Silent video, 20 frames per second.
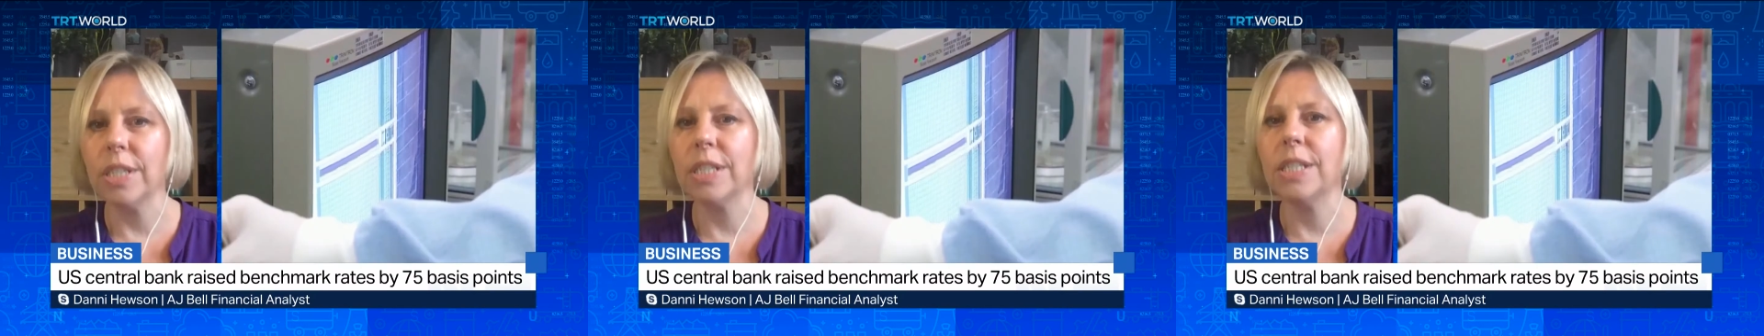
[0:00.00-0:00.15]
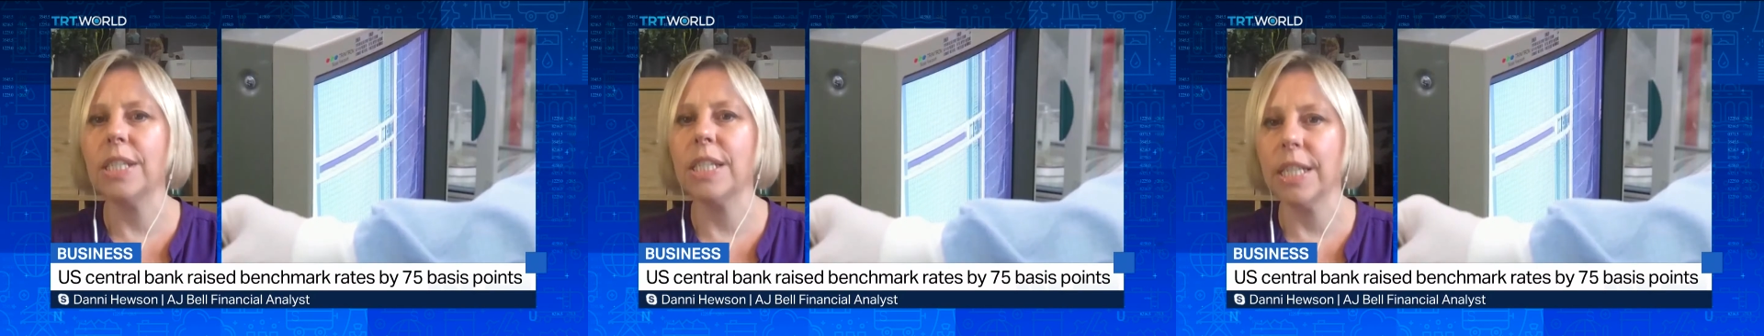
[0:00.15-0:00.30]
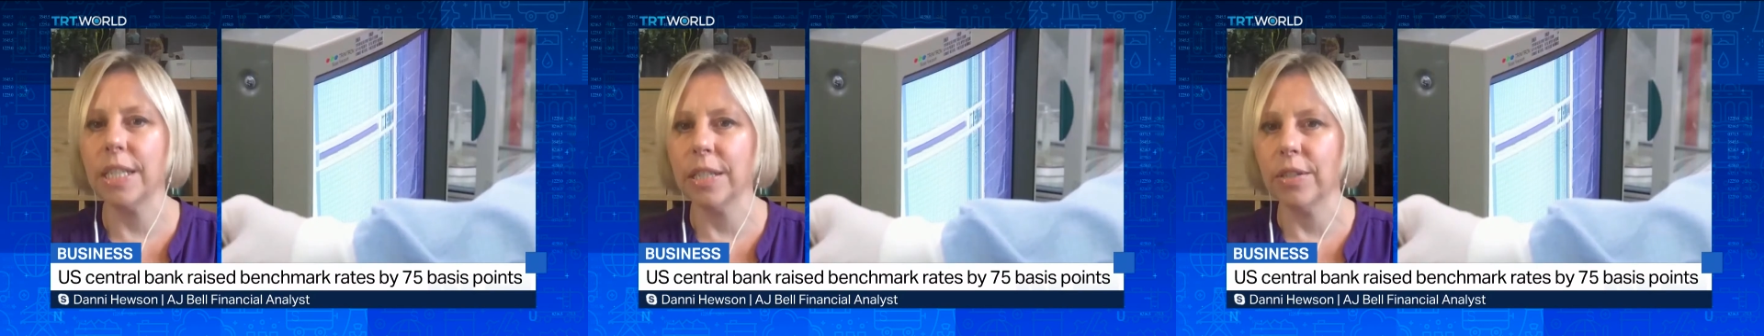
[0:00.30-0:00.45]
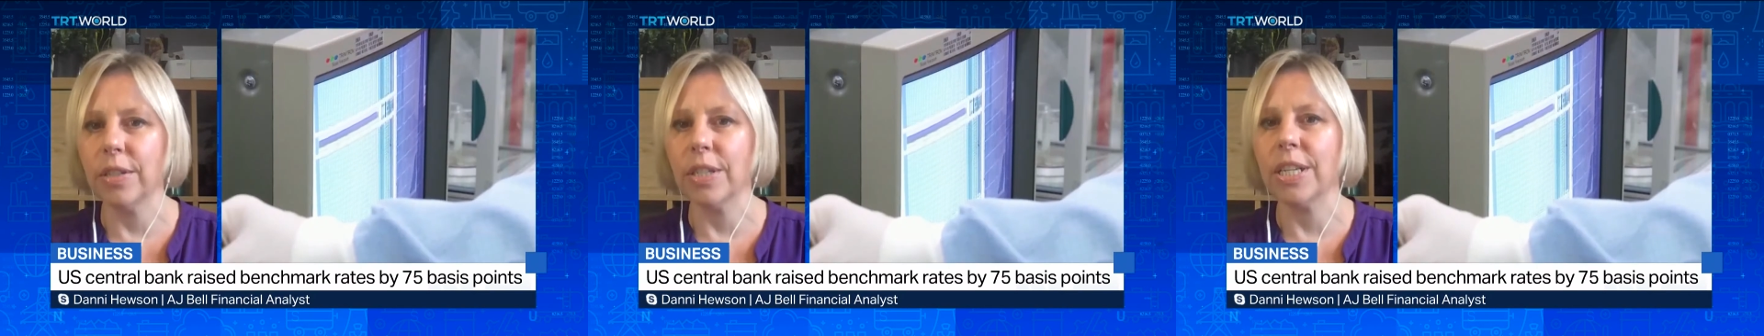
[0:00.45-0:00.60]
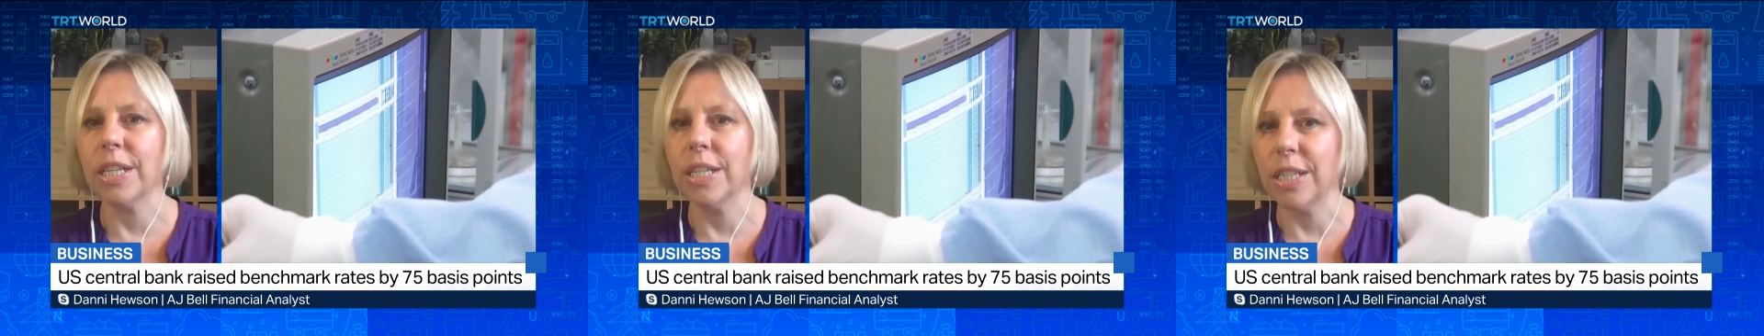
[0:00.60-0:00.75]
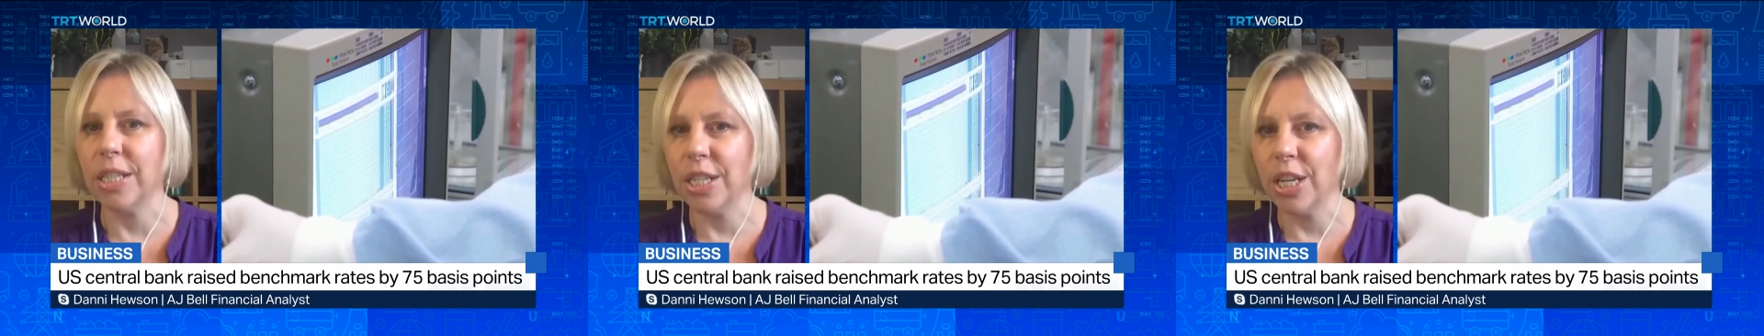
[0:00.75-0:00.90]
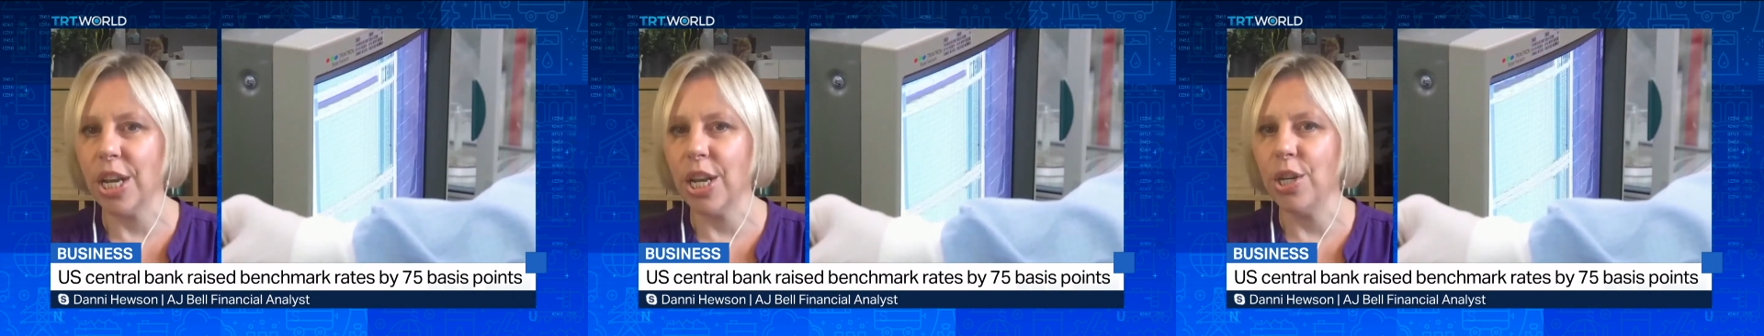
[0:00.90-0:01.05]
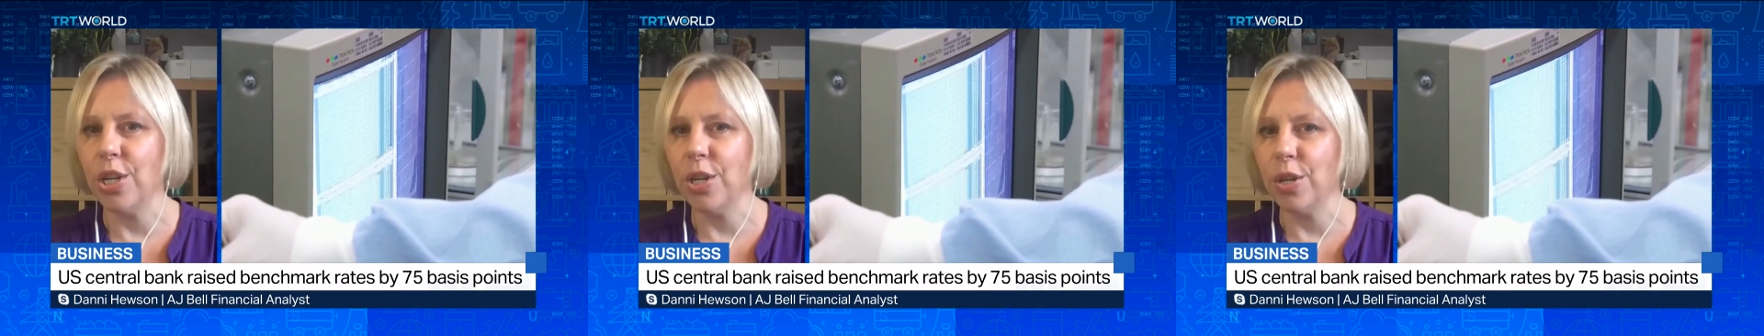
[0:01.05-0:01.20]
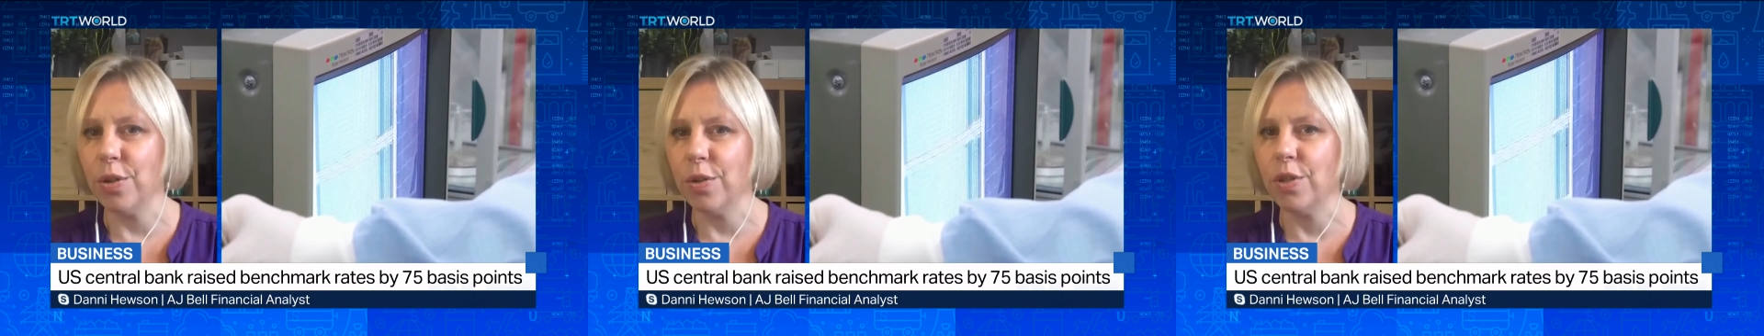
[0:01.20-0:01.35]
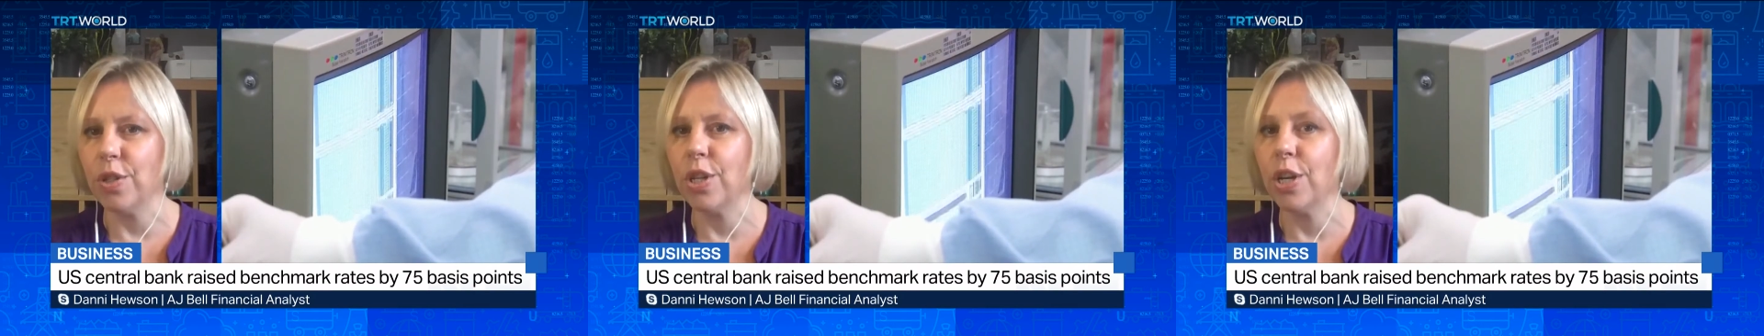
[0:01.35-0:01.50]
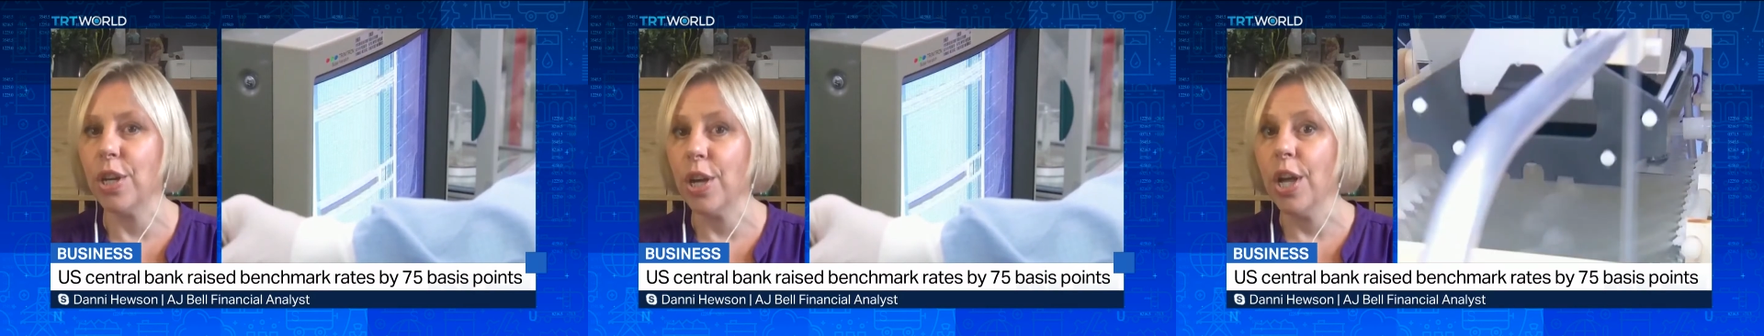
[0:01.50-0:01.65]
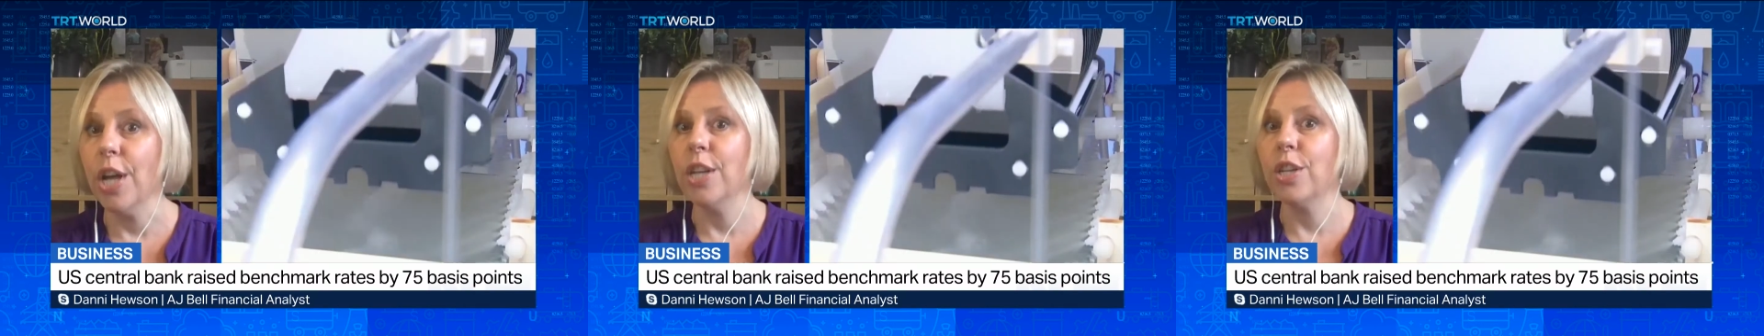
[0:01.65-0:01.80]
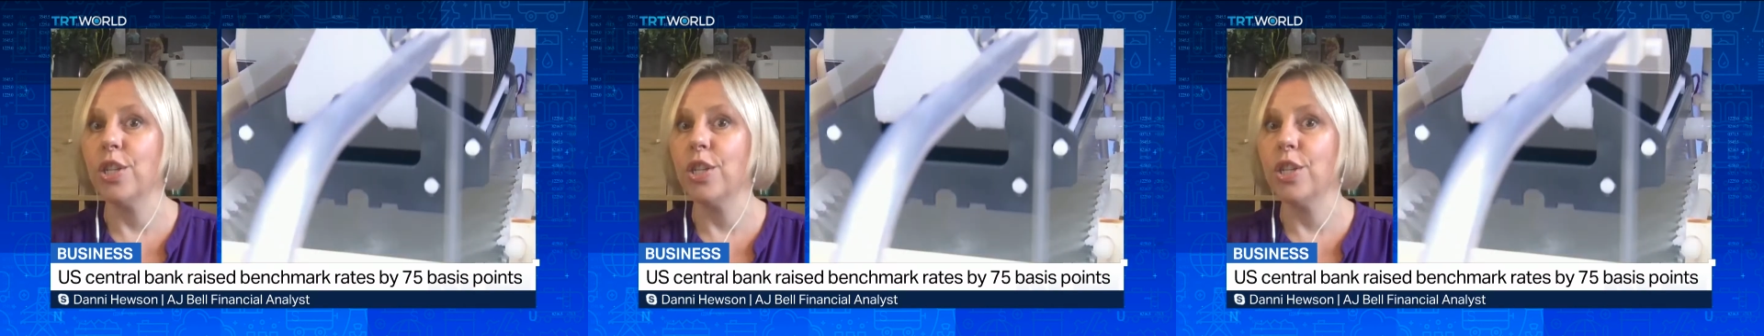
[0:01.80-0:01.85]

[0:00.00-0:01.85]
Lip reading: still continue to